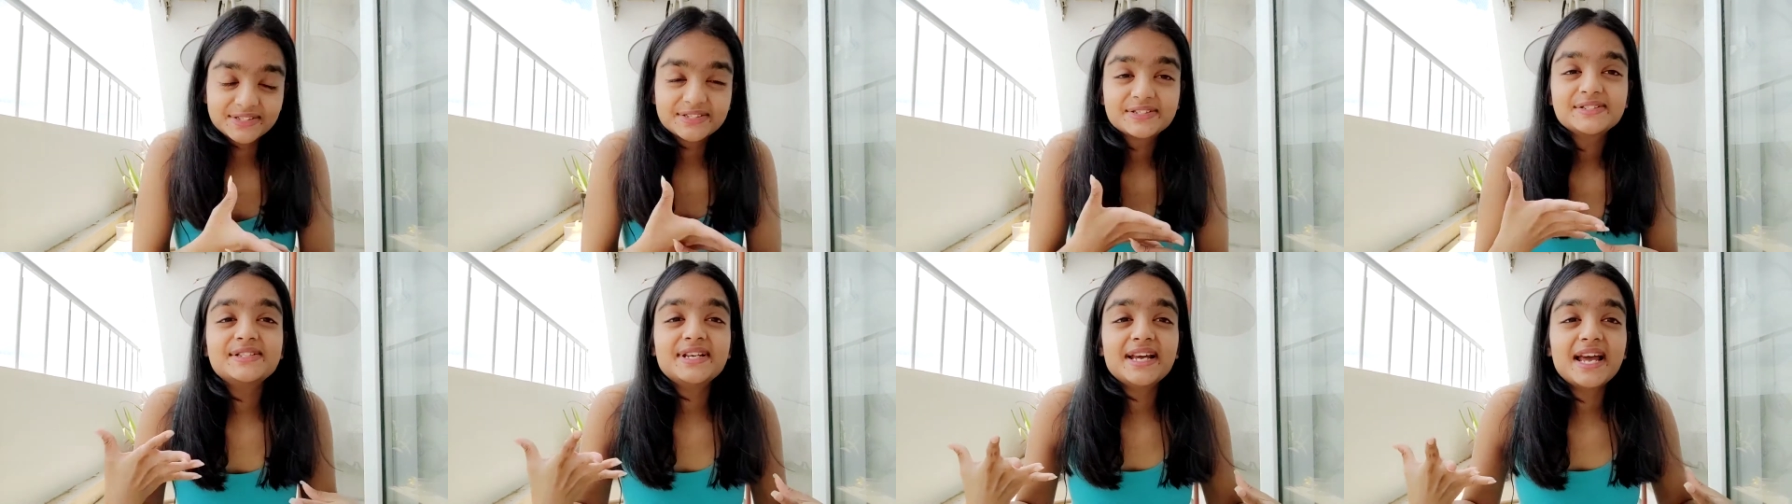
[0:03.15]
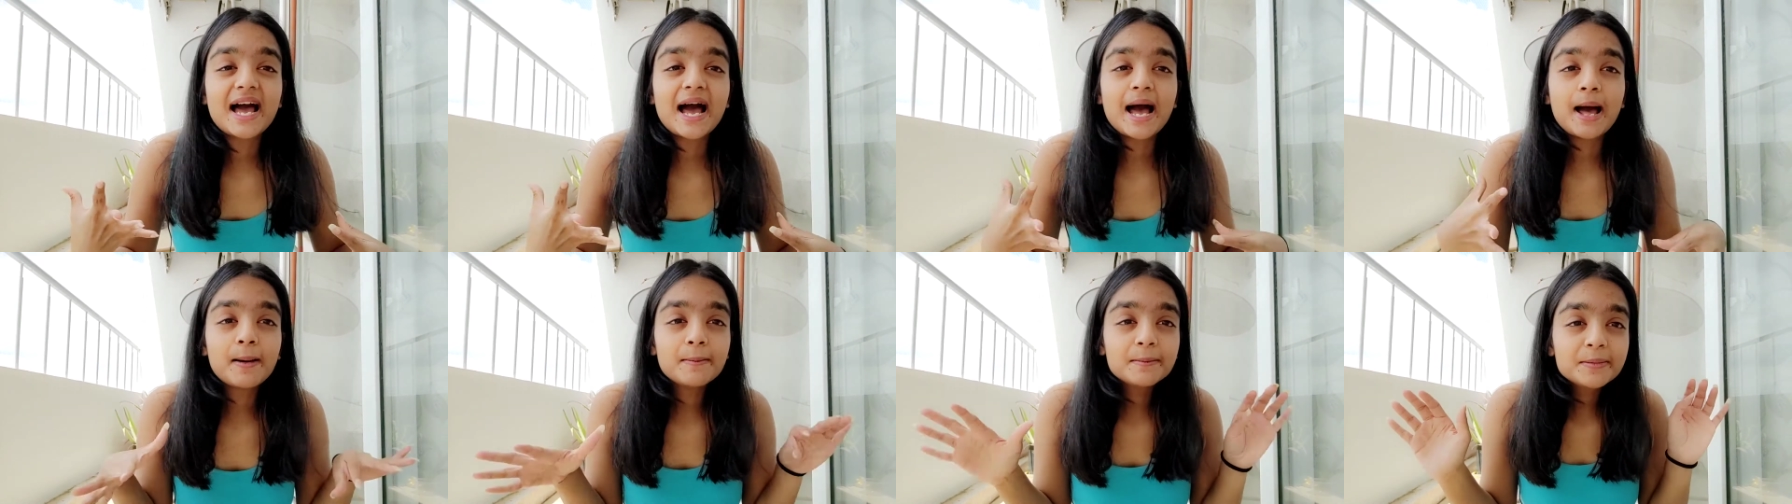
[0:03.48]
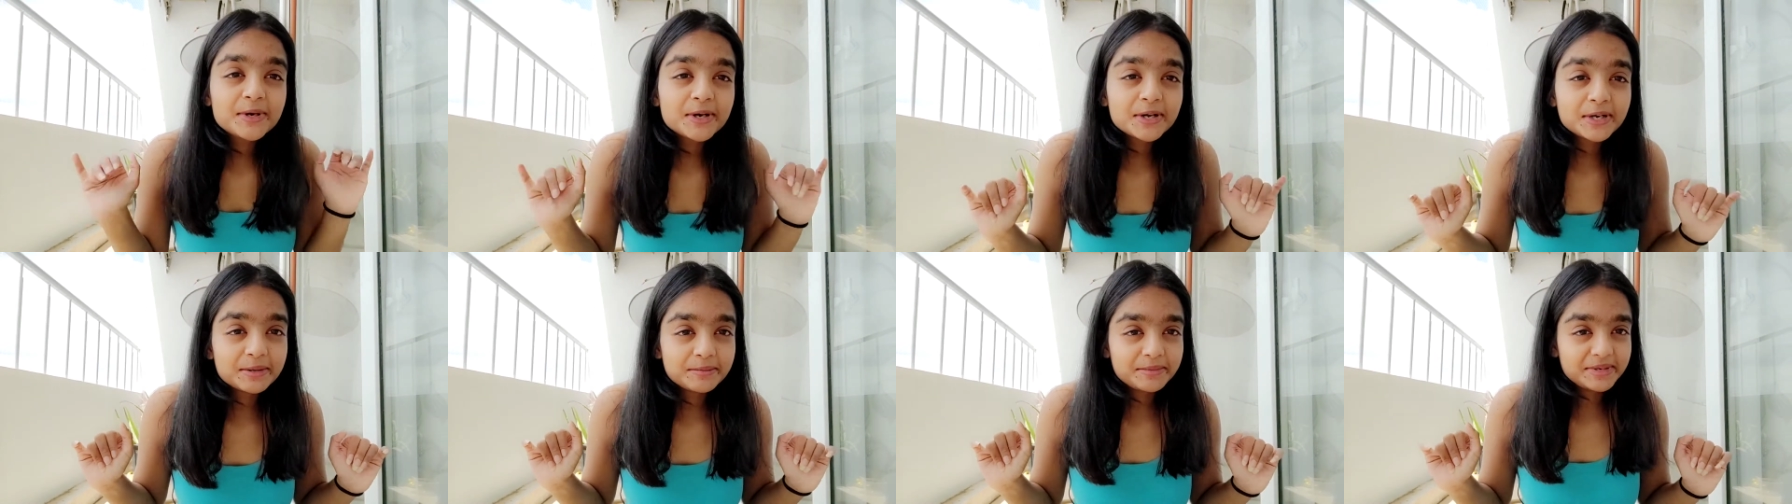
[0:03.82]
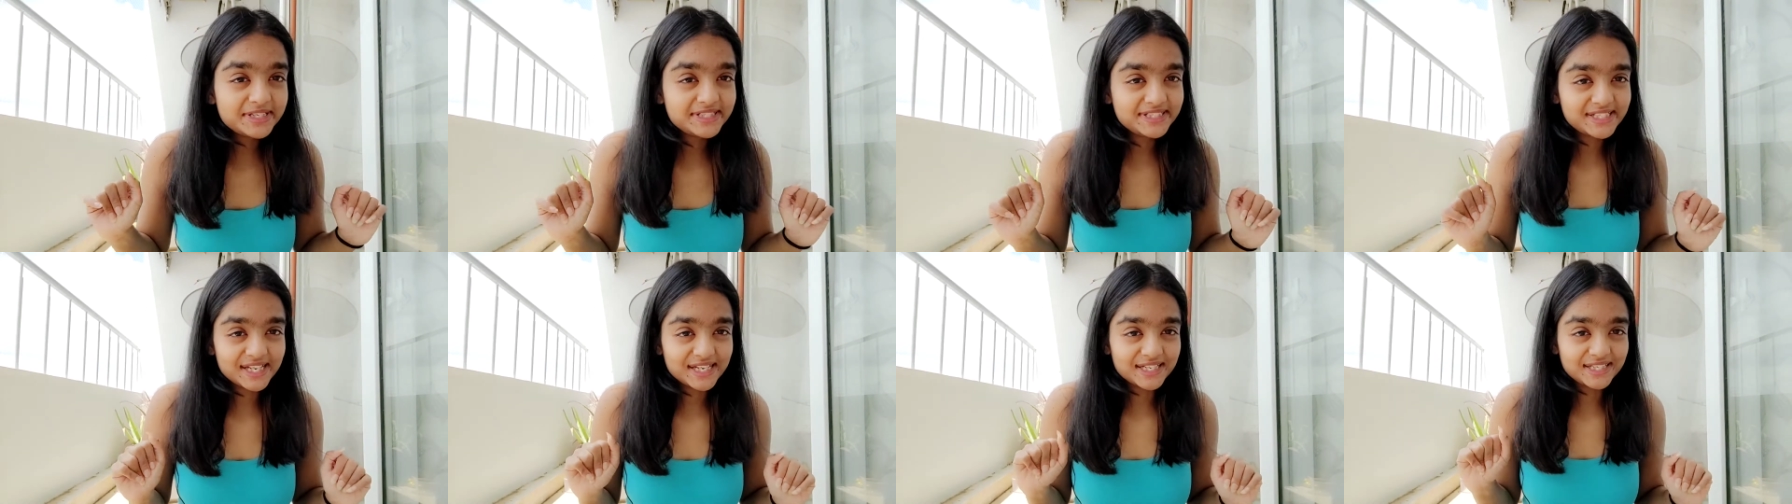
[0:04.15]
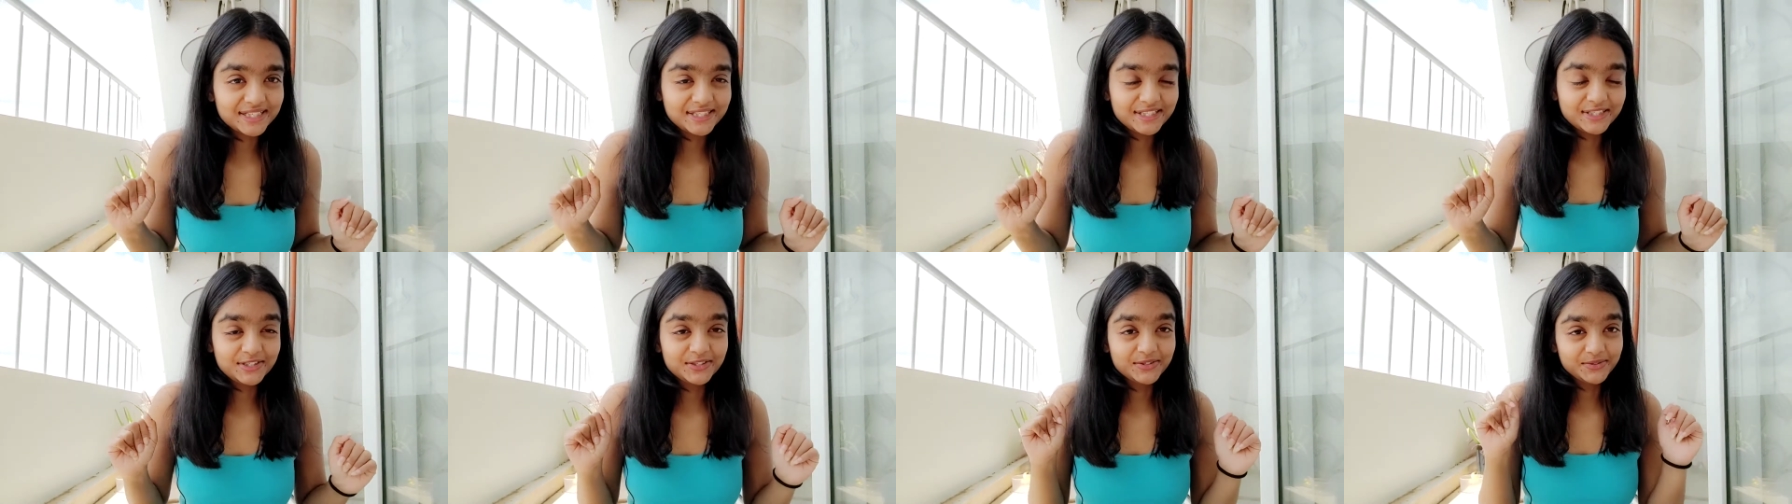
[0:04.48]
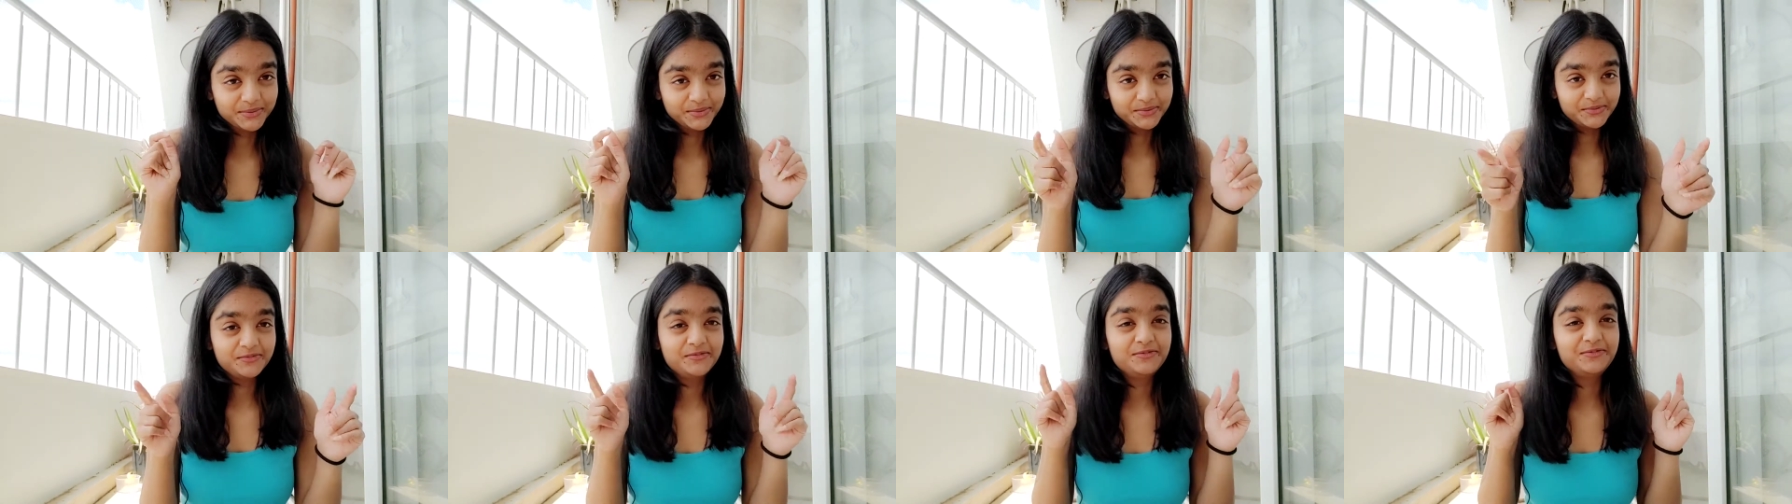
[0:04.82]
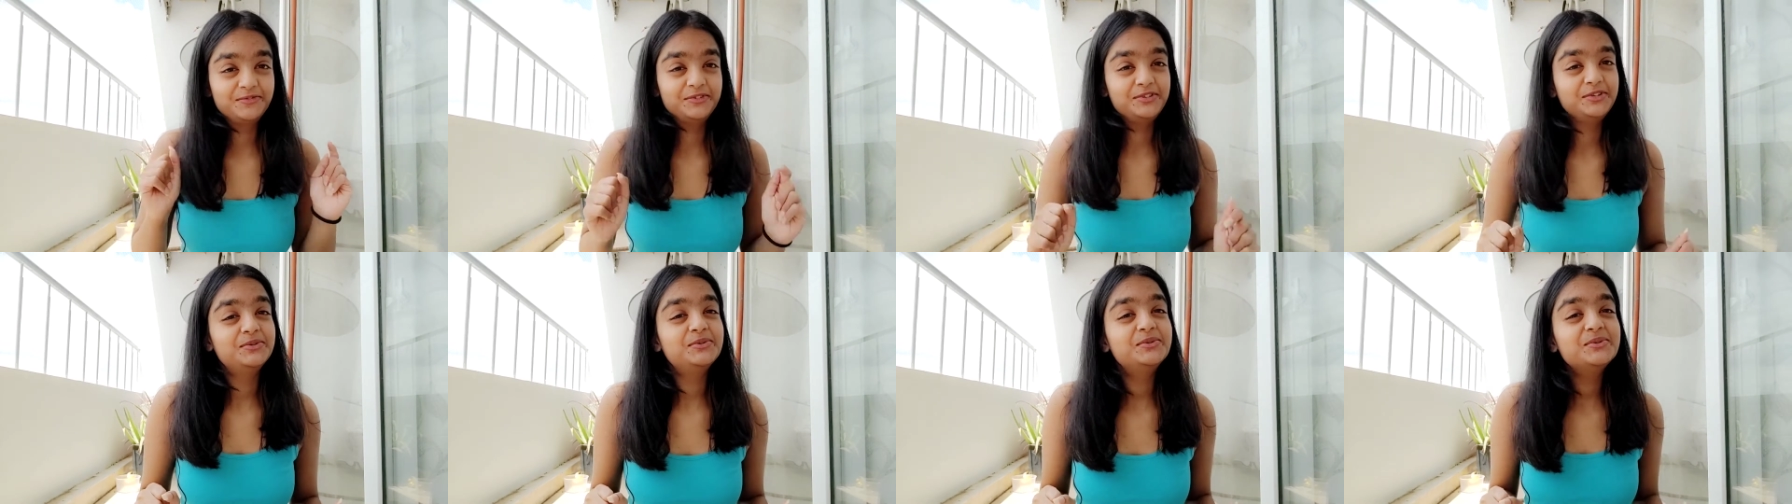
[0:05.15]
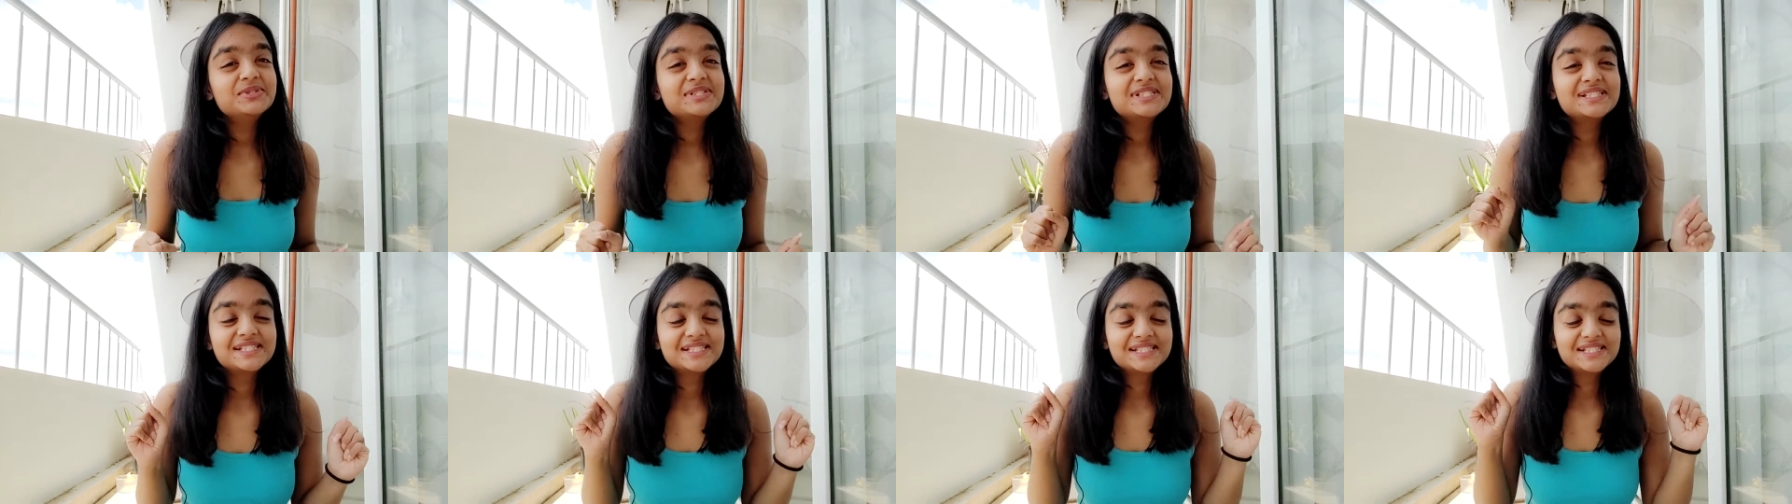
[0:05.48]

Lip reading: Today I'm gonna be telling you few